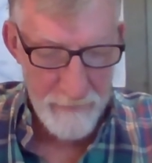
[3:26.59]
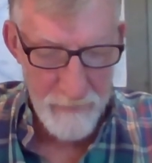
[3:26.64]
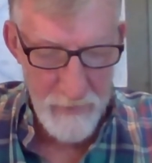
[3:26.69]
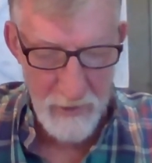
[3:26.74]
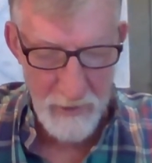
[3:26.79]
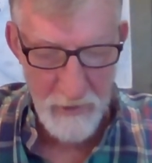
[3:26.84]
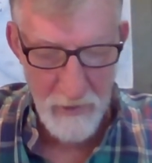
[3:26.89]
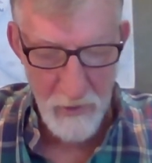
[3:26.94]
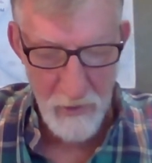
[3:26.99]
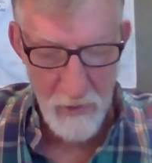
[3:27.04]

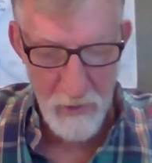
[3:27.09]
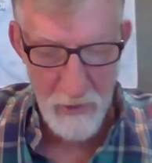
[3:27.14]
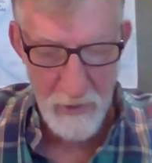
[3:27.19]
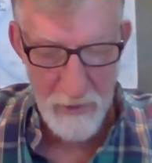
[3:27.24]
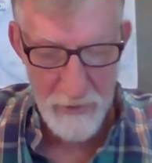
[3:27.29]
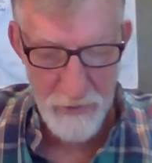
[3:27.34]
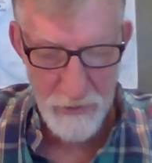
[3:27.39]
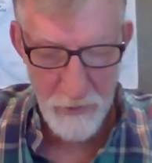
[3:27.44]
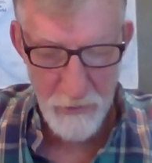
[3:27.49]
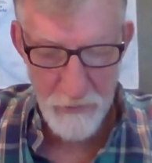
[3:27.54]
He
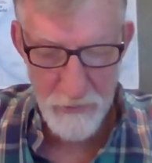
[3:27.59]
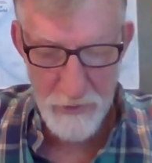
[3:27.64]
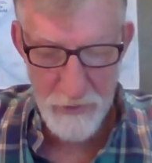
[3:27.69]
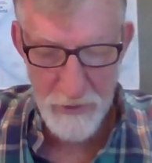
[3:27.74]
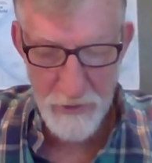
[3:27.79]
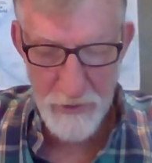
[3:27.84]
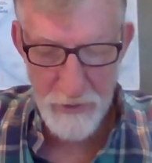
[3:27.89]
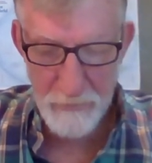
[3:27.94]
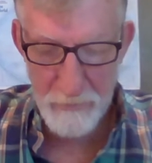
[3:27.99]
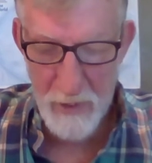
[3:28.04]
currently serves
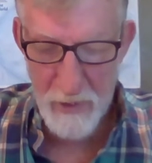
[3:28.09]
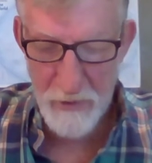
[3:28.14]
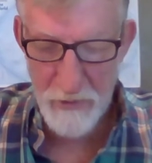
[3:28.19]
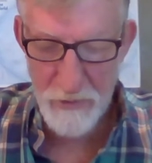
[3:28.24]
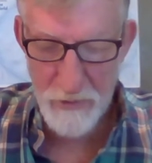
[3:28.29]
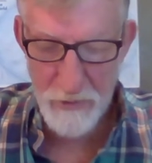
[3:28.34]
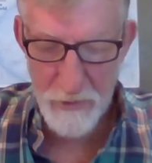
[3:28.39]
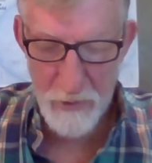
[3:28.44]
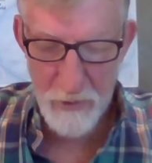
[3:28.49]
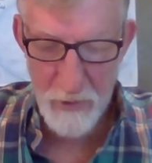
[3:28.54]
as the
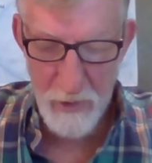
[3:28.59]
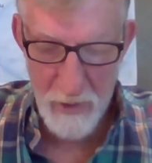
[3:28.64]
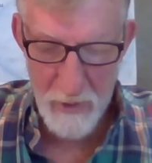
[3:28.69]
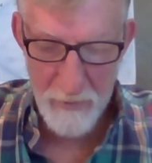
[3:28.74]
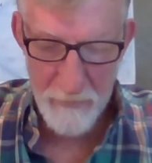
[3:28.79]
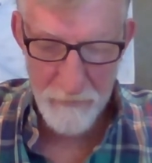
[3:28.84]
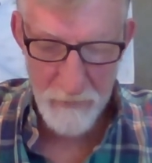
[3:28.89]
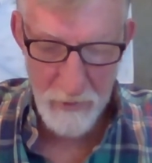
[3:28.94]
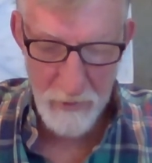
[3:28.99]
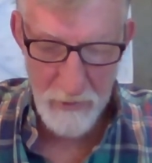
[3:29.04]
minister
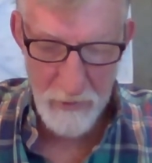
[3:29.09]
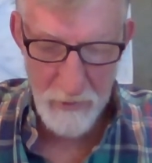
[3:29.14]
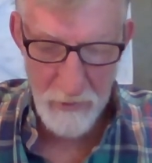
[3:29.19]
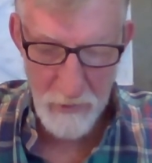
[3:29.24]
of the